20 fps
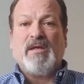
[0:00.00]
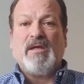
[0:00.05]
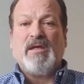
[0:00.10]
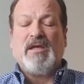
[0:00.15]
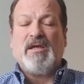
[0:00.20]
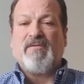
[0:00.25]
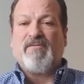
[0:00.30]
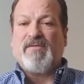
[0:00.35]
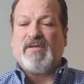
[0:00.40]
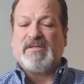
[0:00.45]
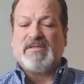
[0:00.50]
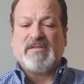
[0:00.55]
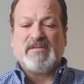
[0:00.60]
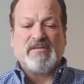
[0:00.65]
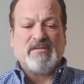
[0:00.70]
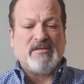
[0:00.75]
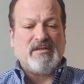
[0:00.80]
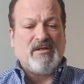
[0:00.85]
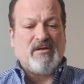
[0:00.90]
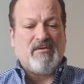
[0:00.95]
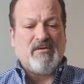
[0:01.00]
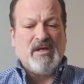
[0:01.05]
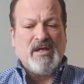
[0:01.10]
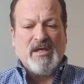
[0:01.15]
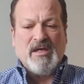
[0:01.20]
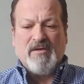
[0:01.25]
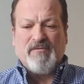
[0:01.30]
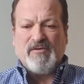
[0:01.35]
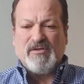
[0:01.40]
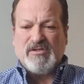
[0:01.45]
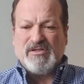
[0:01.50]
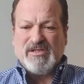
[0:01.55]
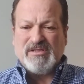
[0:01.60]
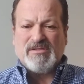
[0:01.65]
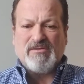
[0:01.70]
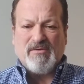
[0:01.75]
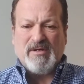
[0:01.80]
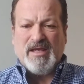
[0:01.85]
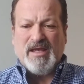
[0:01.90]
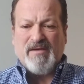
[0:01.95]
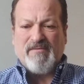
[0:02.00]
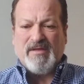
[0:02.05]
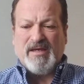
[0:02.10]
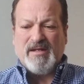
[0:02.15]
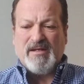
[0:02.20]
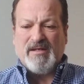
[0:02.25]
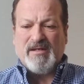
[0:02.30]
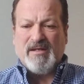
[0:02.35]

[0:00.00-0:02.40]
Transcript: If it's, if you just don't have that